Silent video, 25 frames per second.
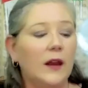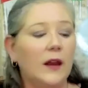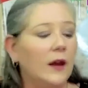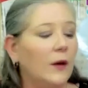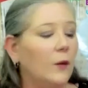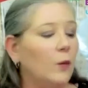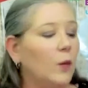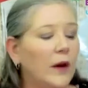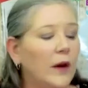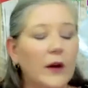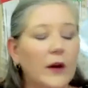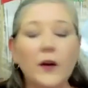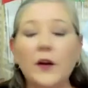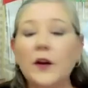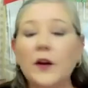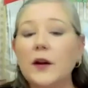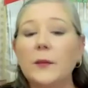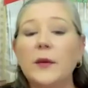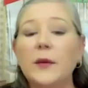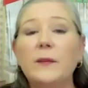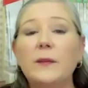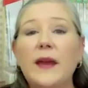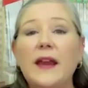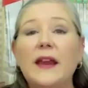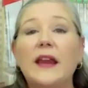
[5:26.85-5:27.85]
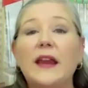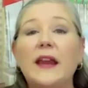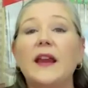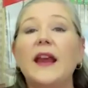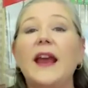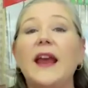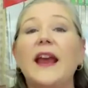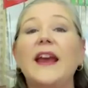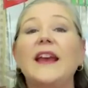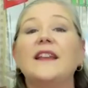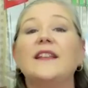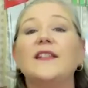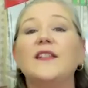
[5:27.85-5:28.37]
We are gonna be making
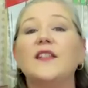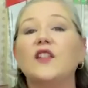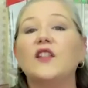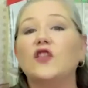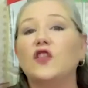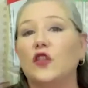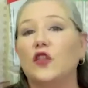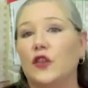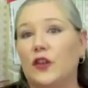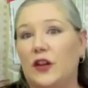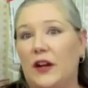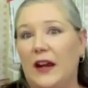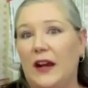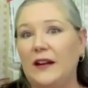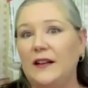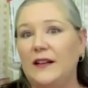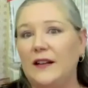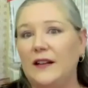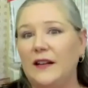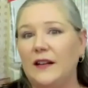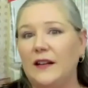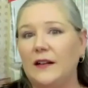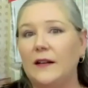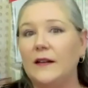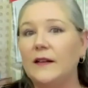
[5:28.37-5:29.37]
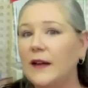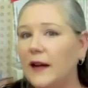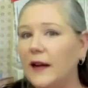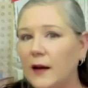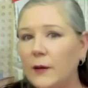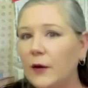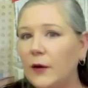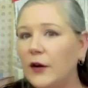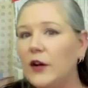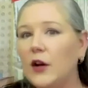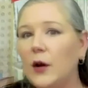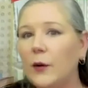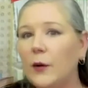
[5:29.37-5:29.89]
a circuit. Does
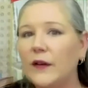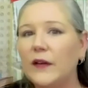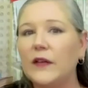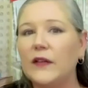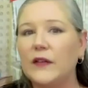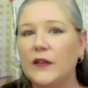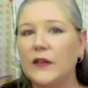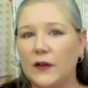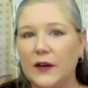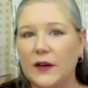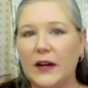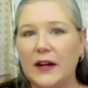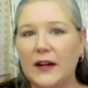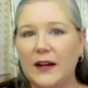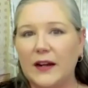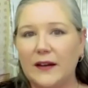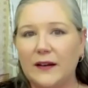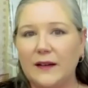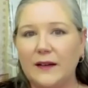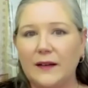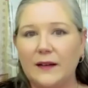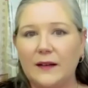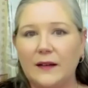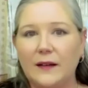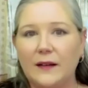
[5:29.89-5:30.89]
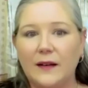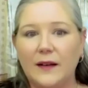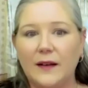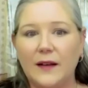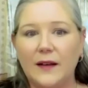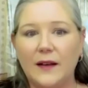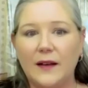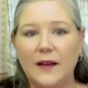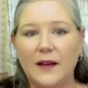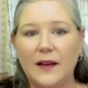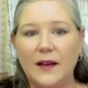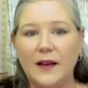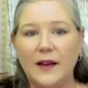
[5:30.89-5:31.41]
anyone know what a circuit is?
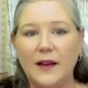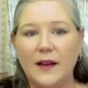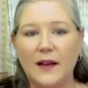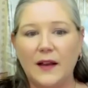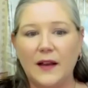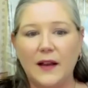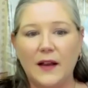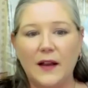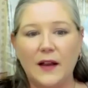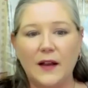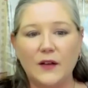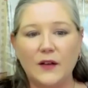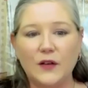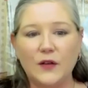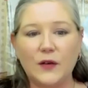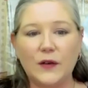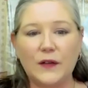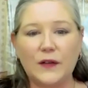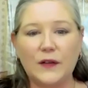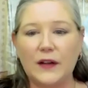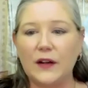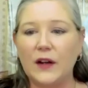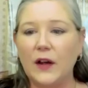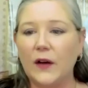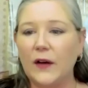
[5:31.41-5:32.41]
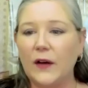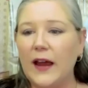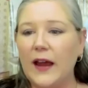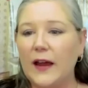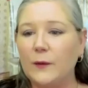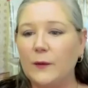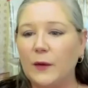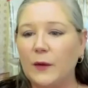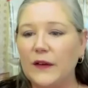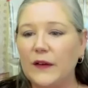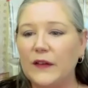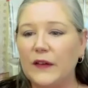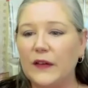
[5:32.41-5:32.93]
Tristan, go ahead.
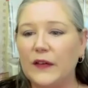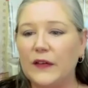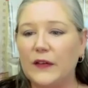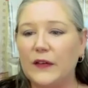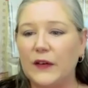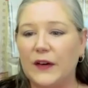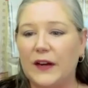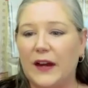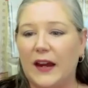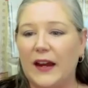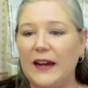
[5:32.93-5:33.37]
What is a circuit?